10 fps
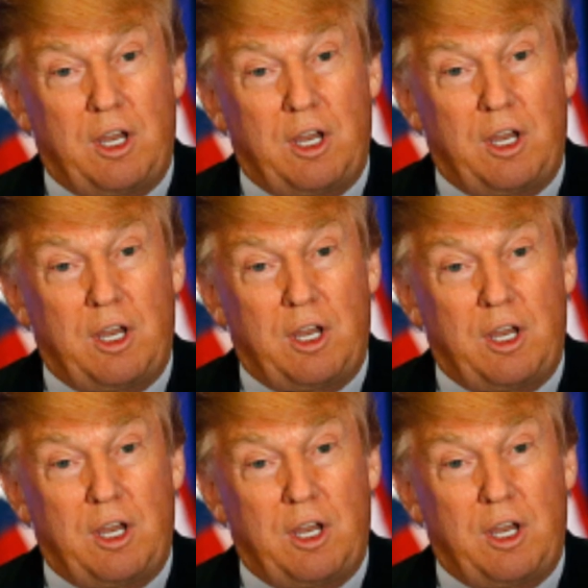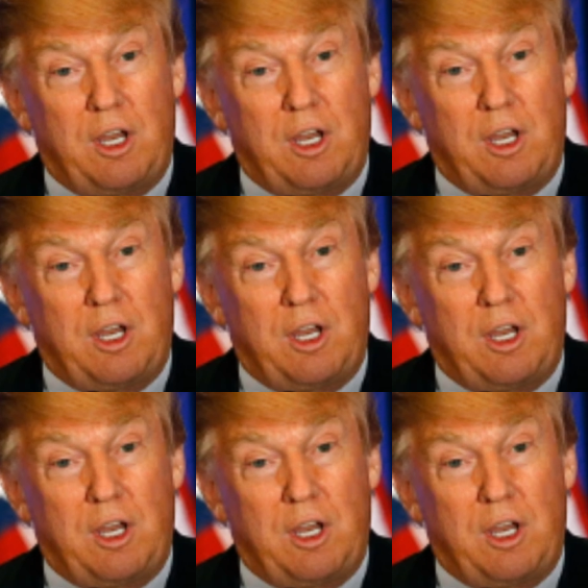
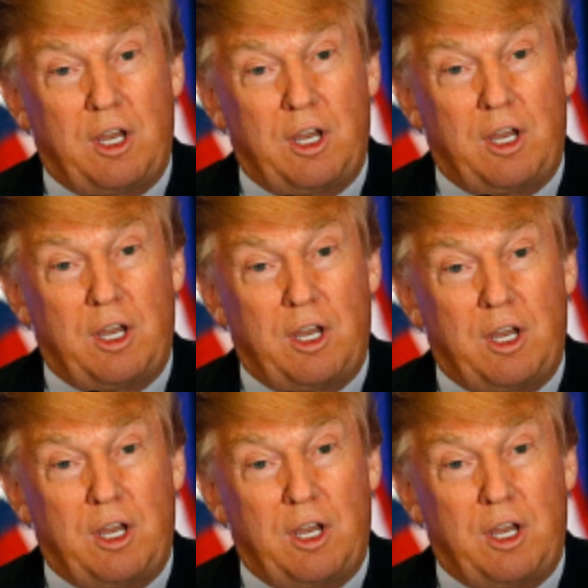(no one is talking)